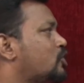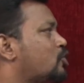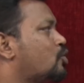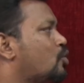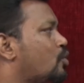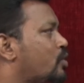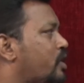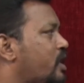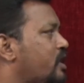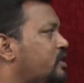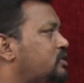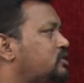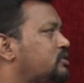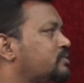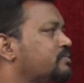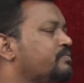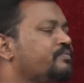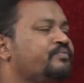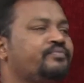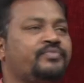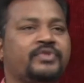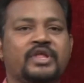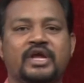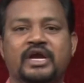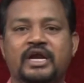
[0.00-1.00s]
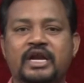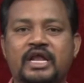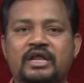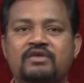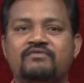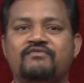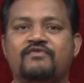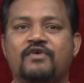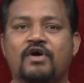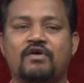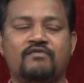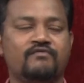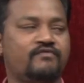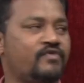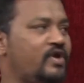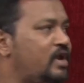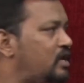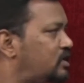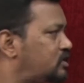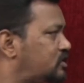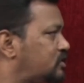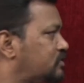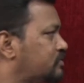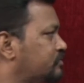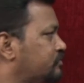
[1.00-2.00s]
cookies, hidden form
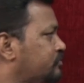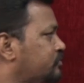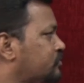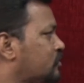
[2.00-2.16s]
fields,